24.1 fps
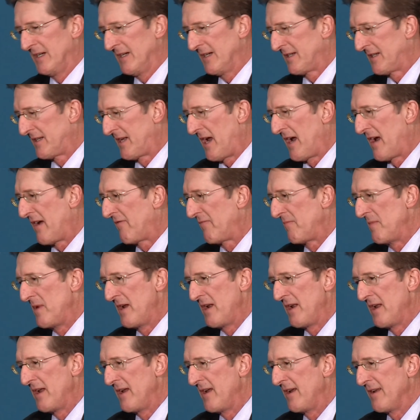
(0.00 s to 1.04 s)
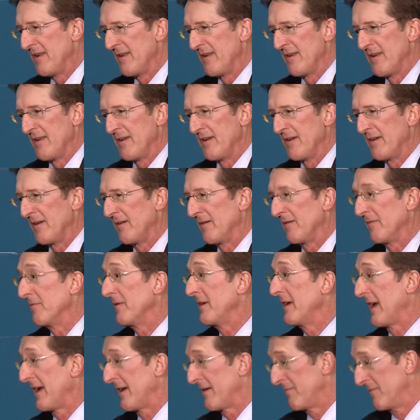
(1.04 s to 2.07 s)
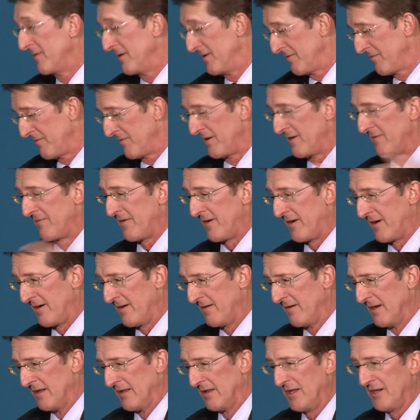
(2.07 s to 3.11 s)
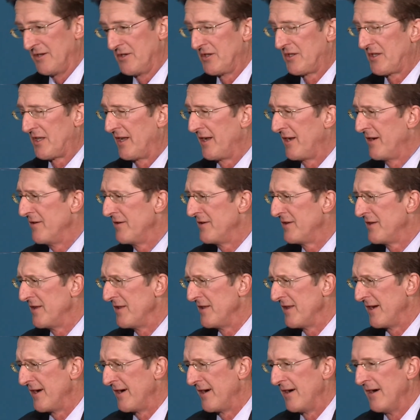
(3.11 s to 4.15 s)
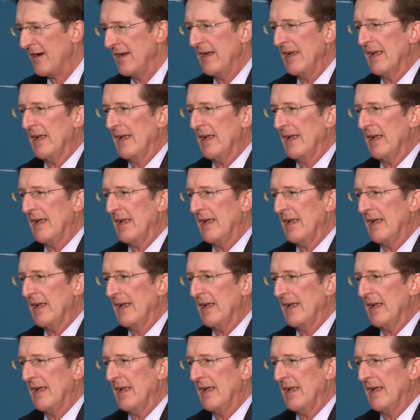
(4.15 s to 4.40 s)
staff meeting, and we had one of our legislators in there,